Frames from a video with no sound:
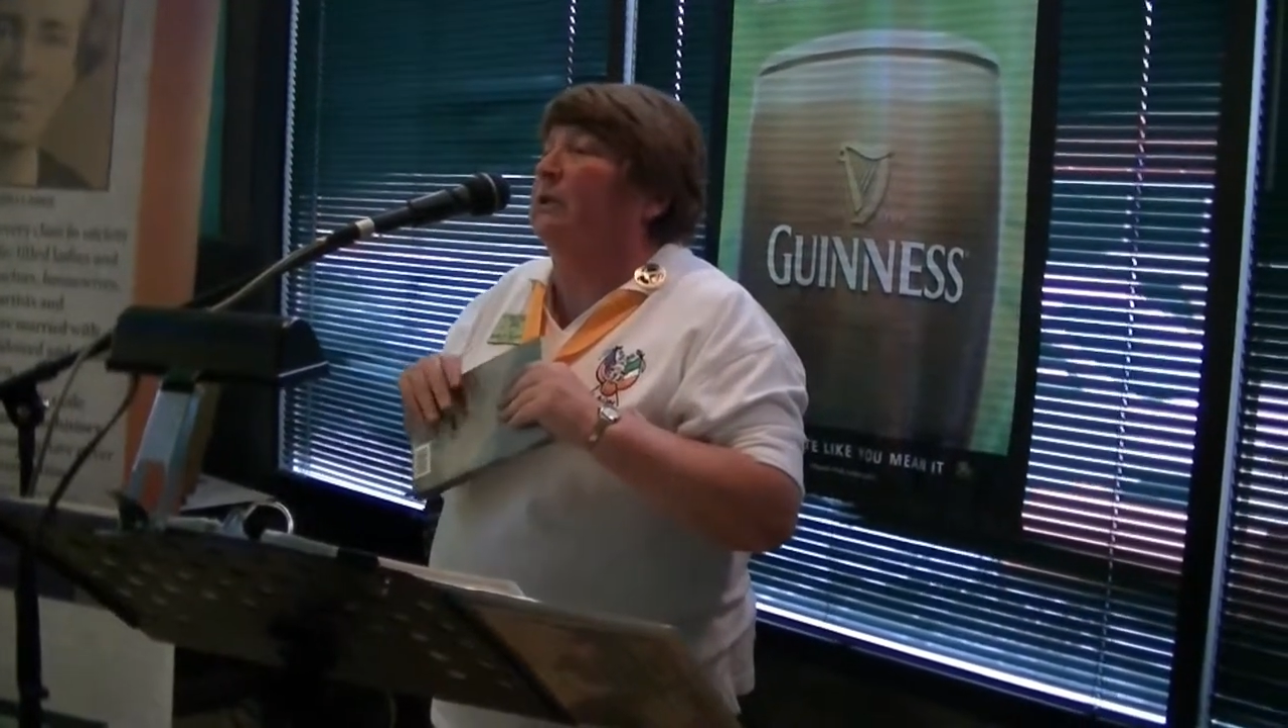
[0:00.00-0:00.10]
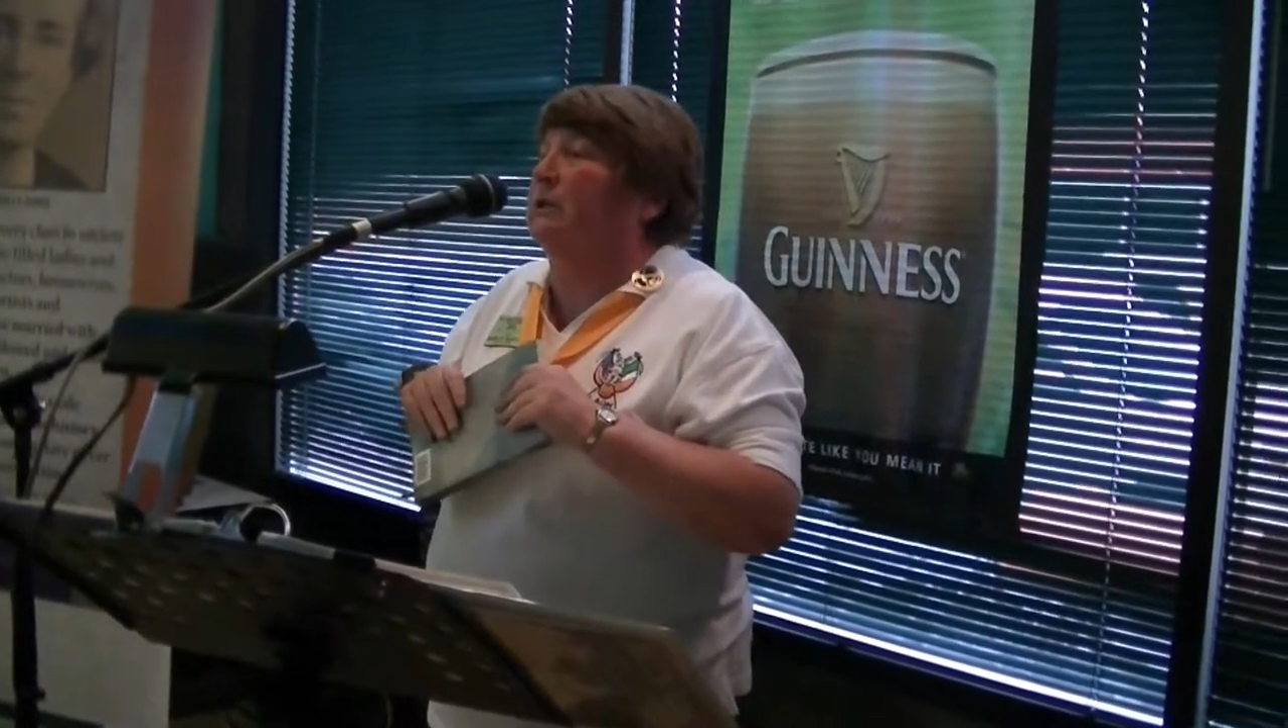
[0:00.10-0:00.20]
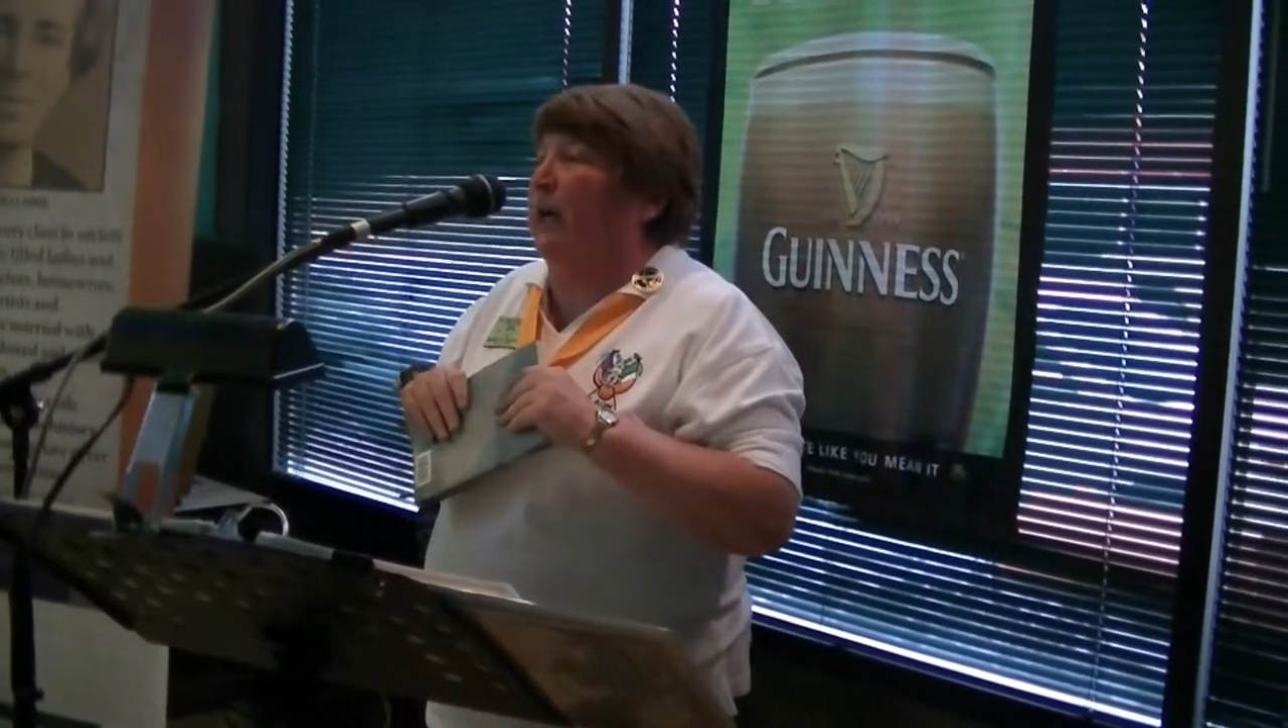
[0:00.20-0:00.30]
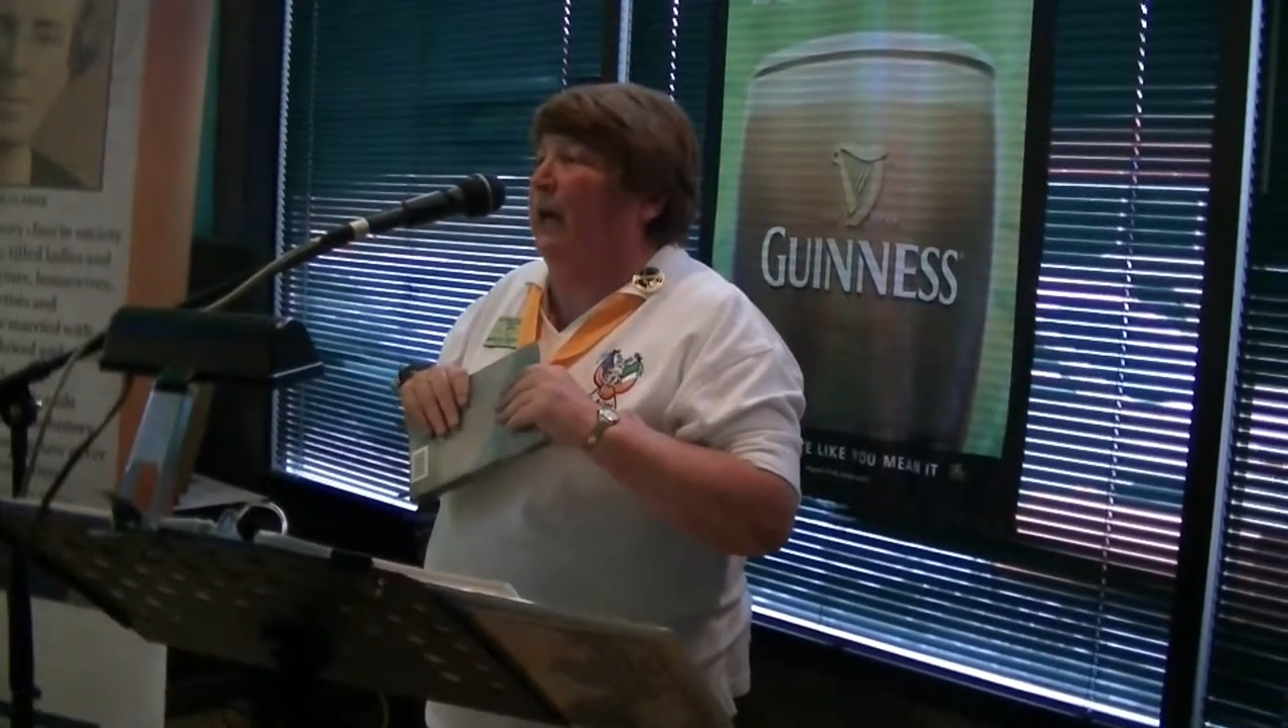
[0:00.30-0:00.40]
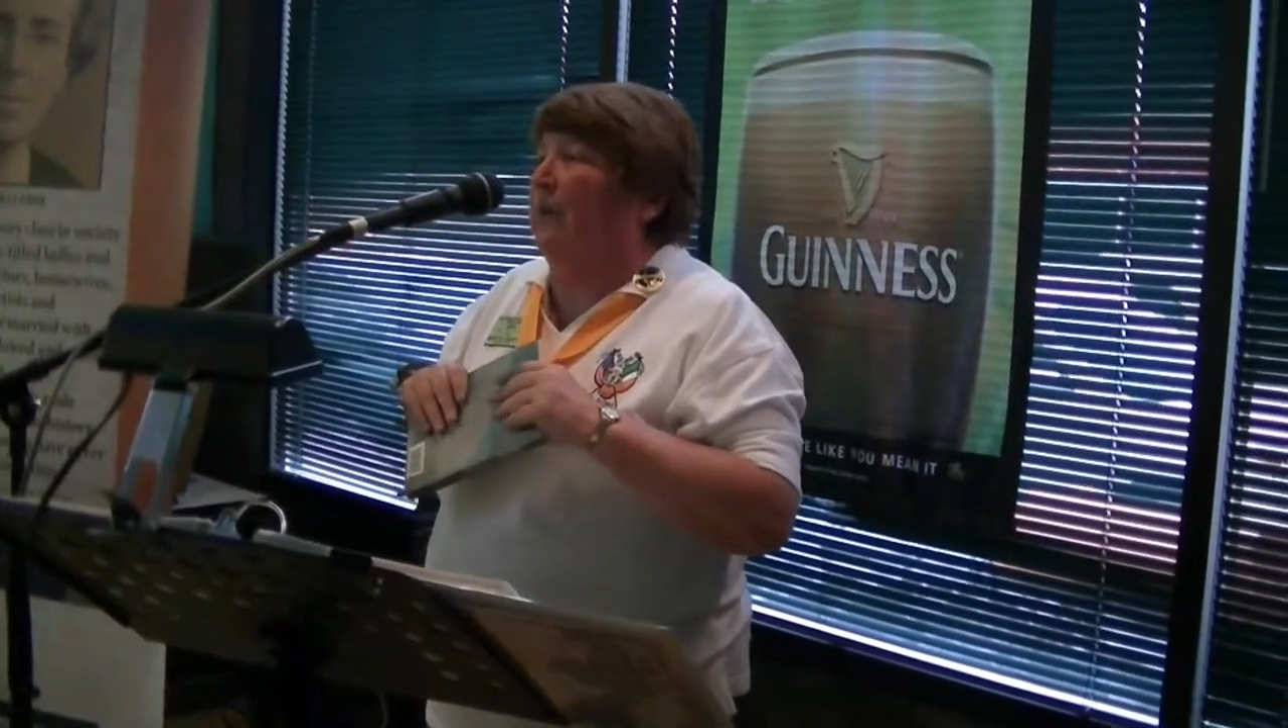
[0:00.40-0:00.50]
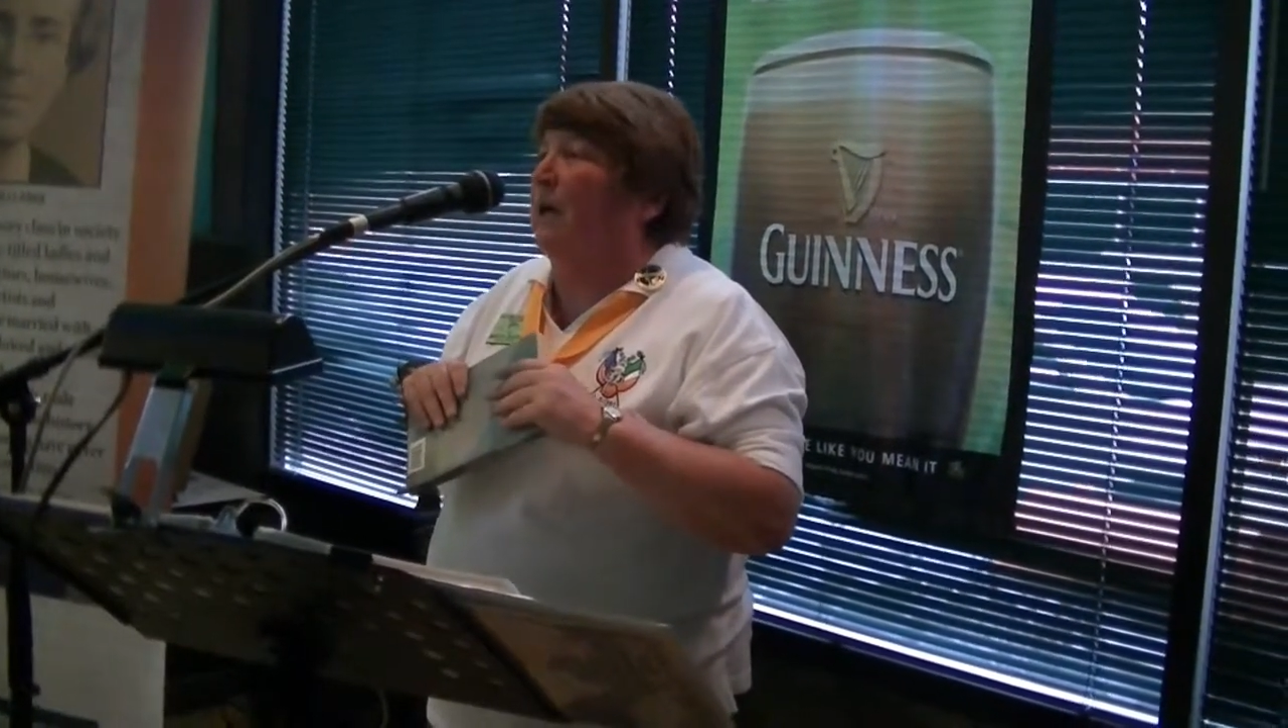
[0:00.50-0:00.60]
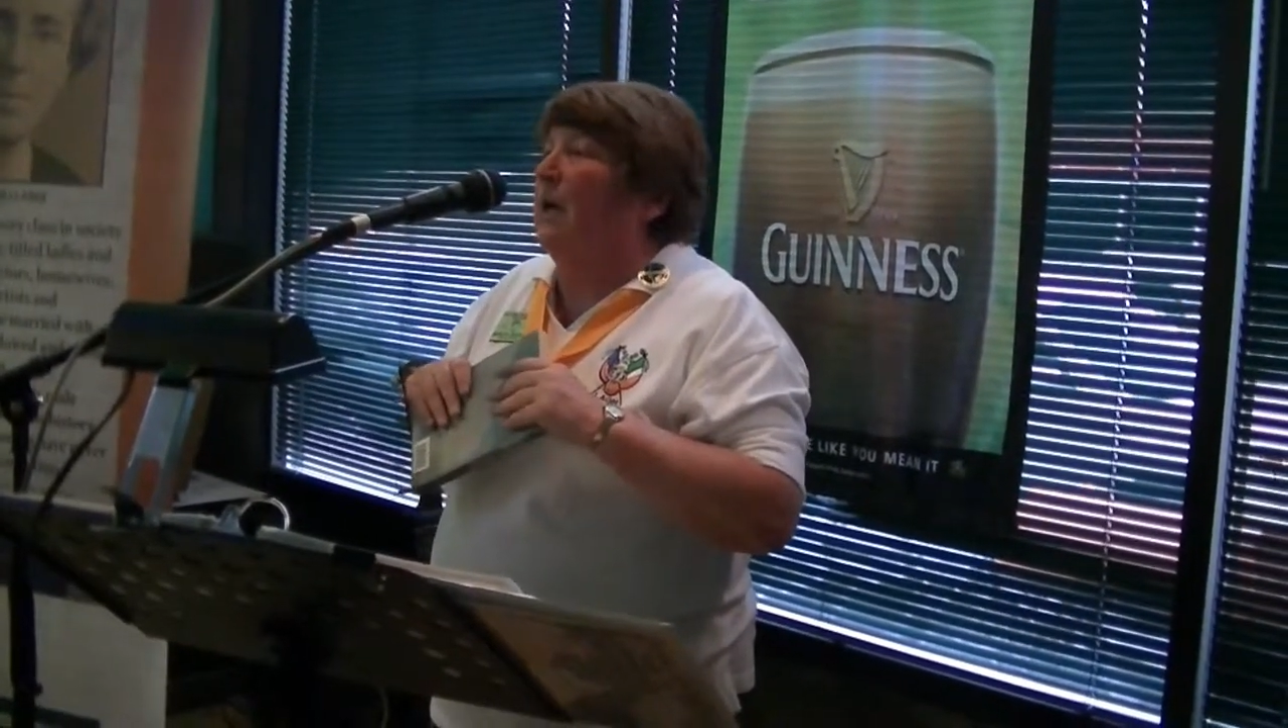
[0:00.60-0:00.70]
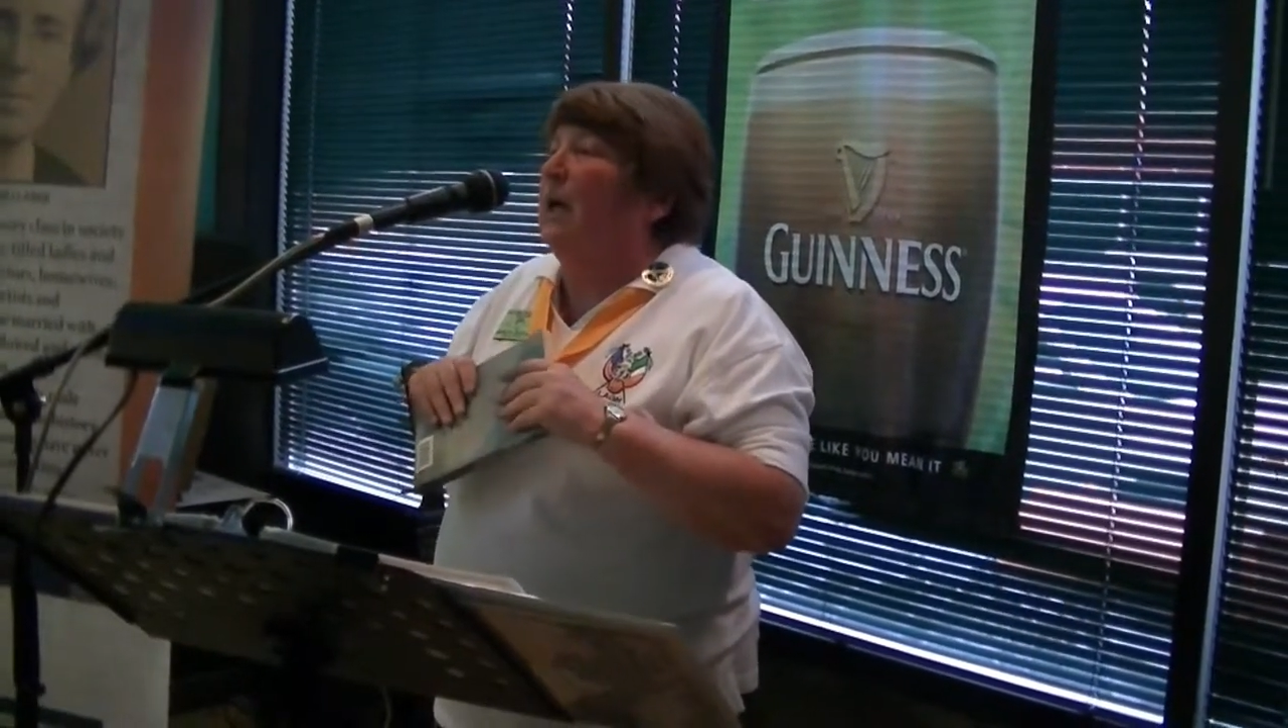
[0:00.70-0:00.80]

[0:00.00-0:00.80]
the time,